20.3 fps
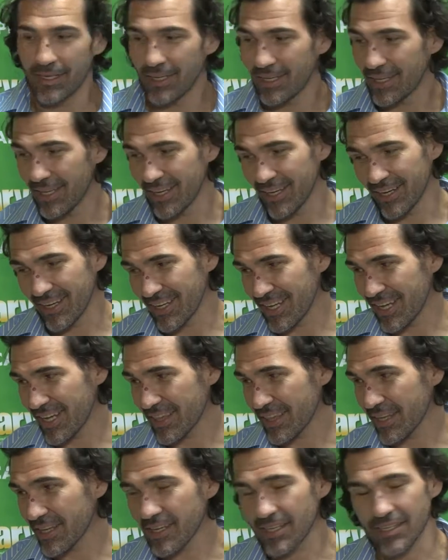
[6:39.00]
Yeah, I
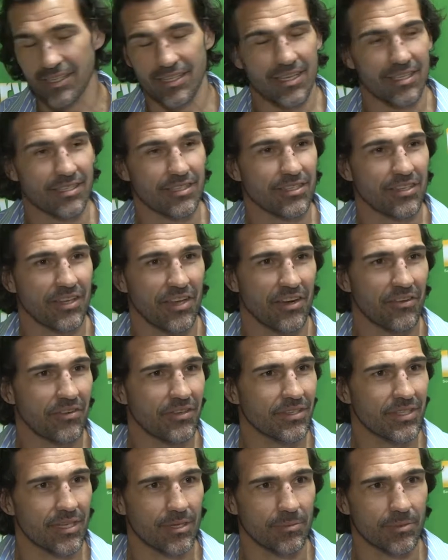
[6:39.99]
think it's scary
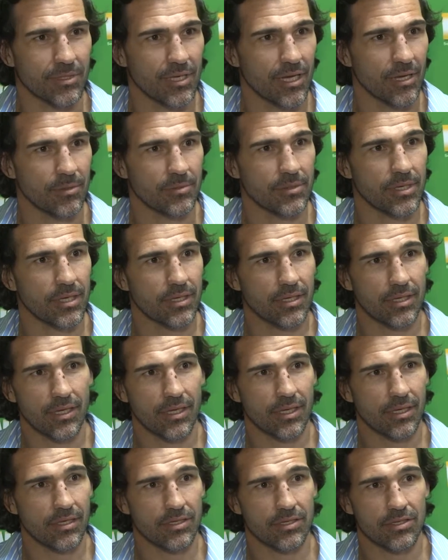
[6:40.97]
sometimes. I
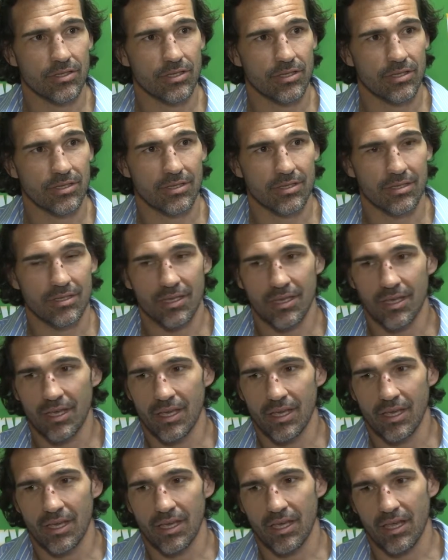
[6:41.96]
think it's just,
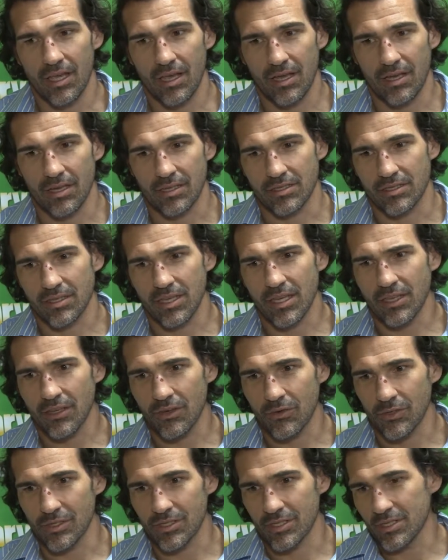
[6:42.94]
it's
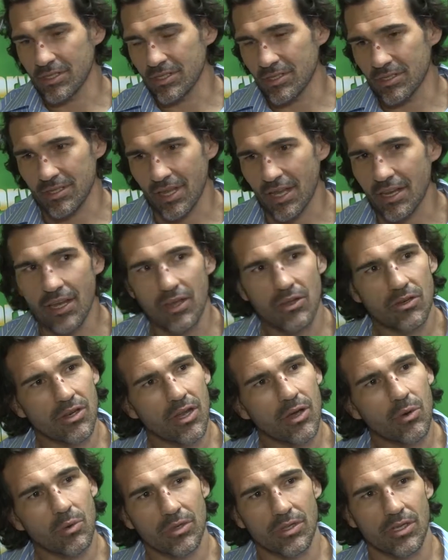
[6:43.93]
ignorance. They don't
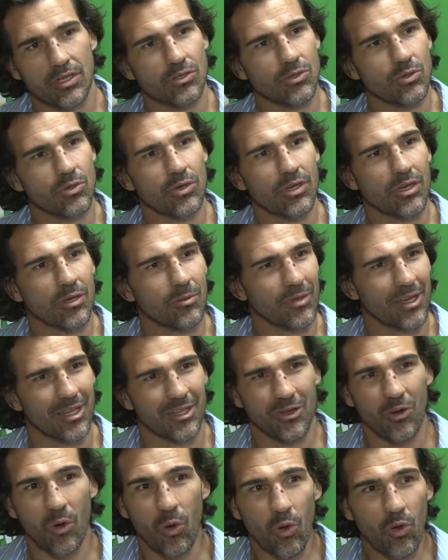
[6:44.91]
know what they're talking
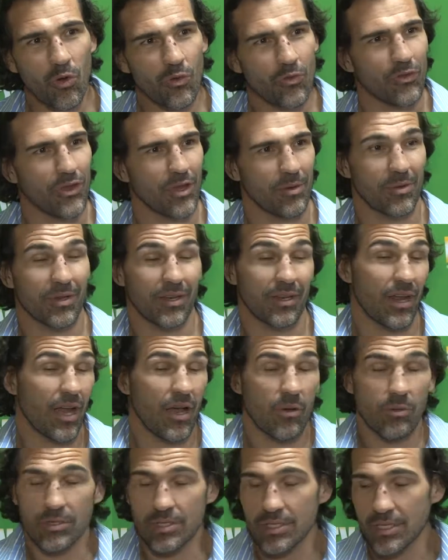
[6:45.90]
about. All of them, and I
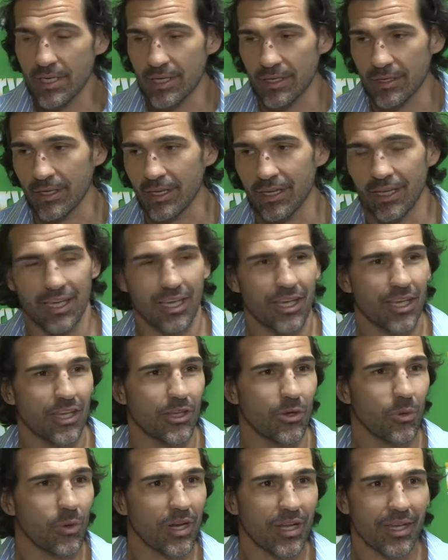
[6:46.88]
was there.
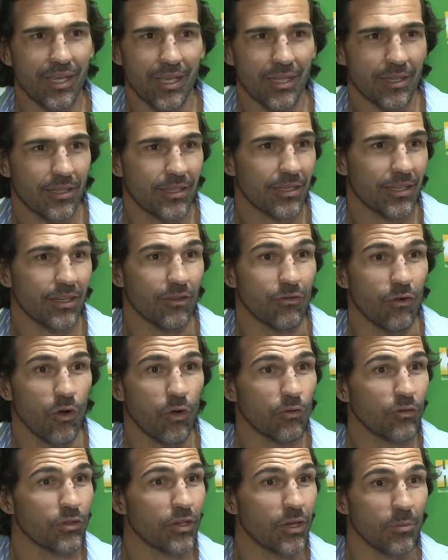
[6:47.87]
You want to get
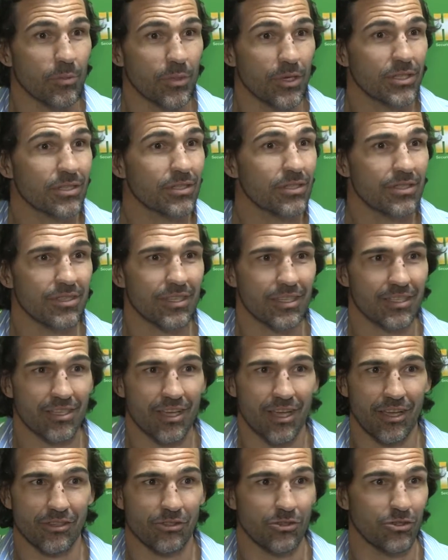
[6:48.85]
involved in a business that's
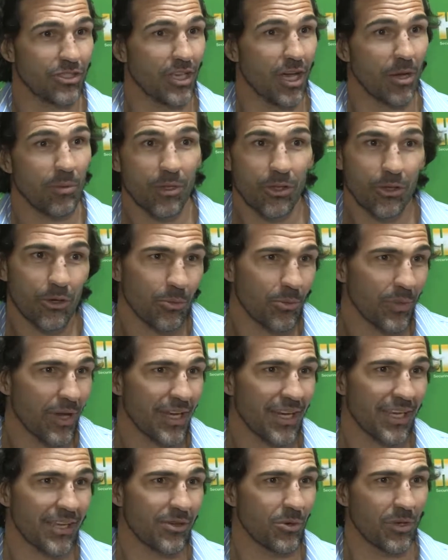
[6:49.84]
going to double your
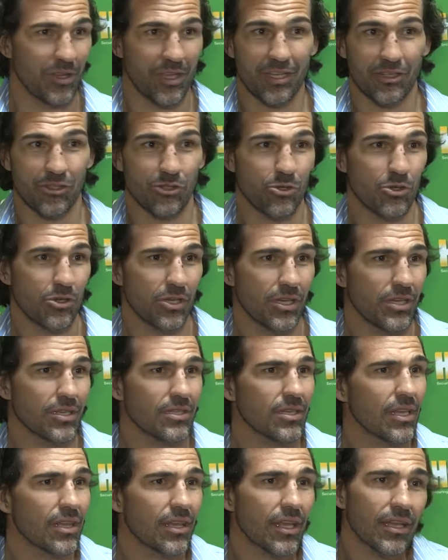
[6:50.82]
money within 2
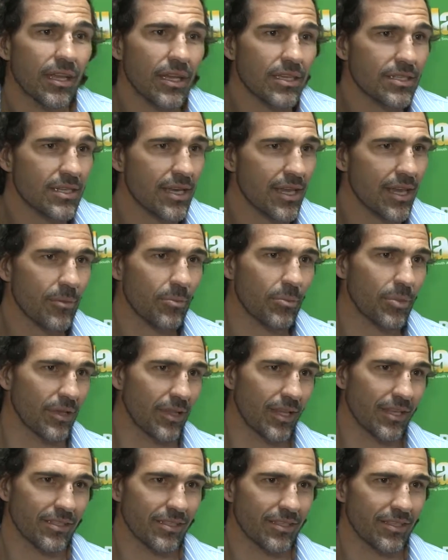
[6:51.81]
years, and that doesn't
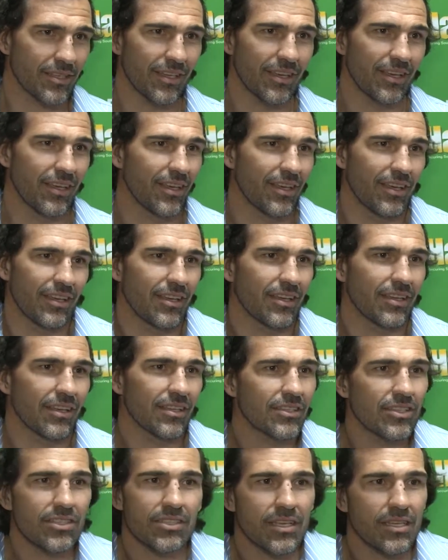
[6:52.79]
happen. It
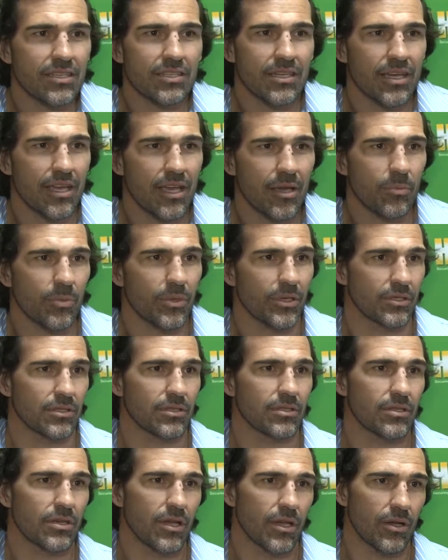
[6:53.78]
just doesn't happen.
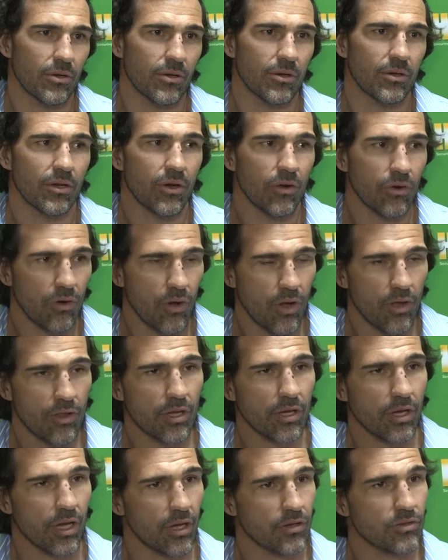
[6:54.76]
So
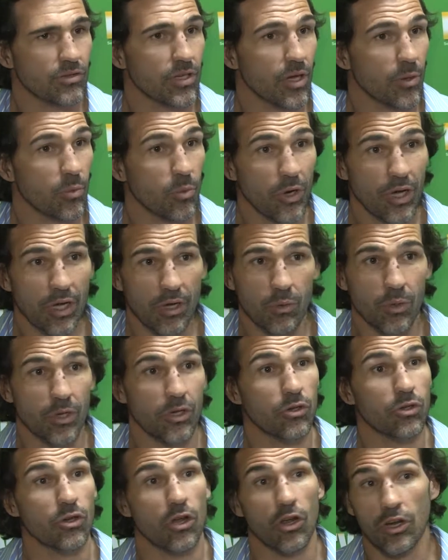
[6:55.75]
rather go somewhere where
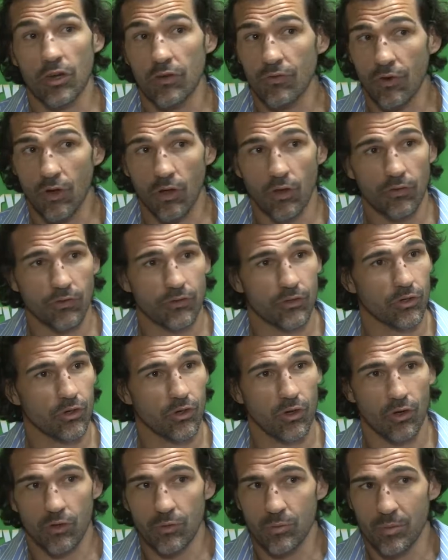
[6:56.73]
you're not involved. You
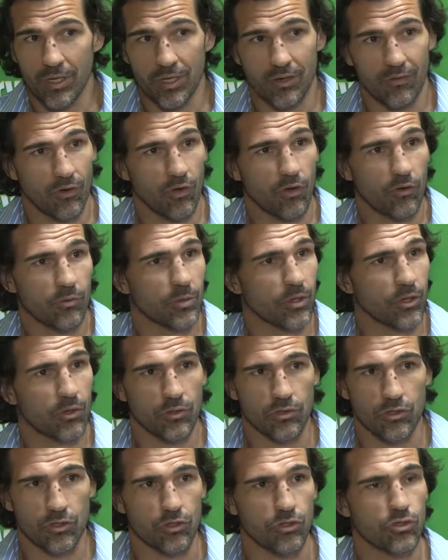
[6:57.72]
can't be involved
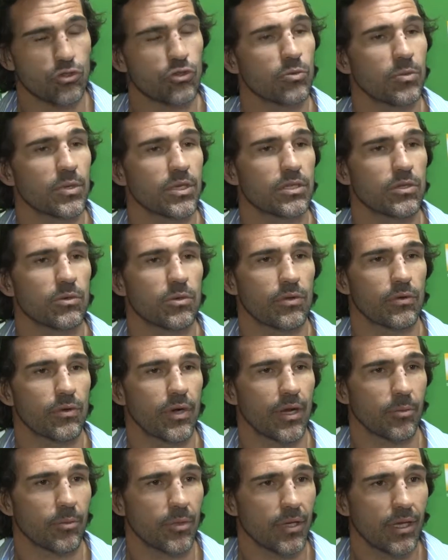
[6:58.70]
because you're too busy with
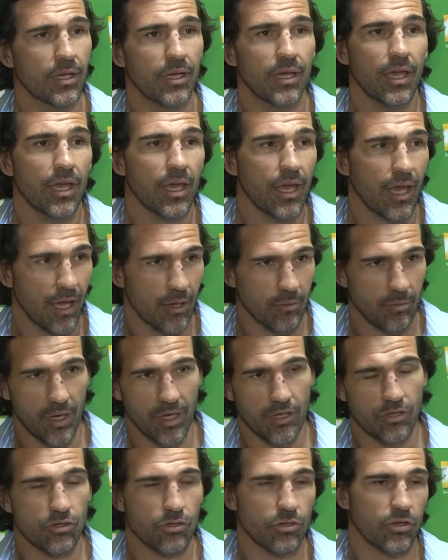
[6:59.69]
rugby. And
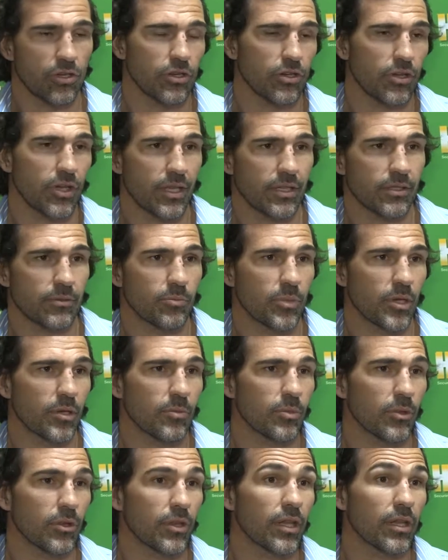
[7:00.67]
make sure you get
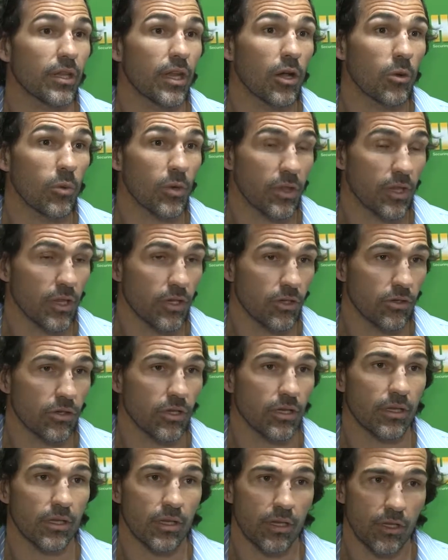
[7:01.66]
people that know what they're
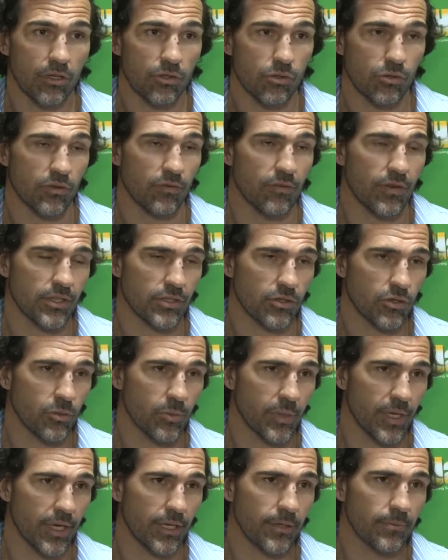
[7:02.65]
doing to invest your
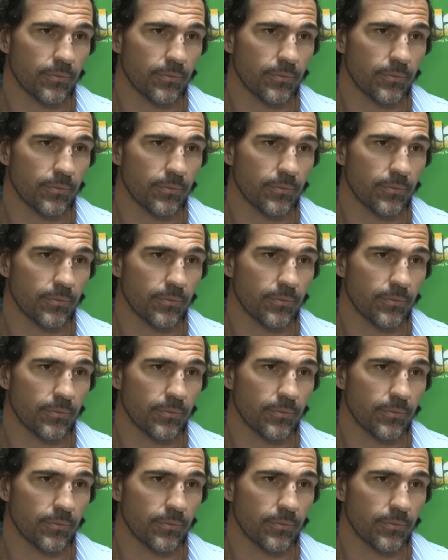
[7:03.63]
money.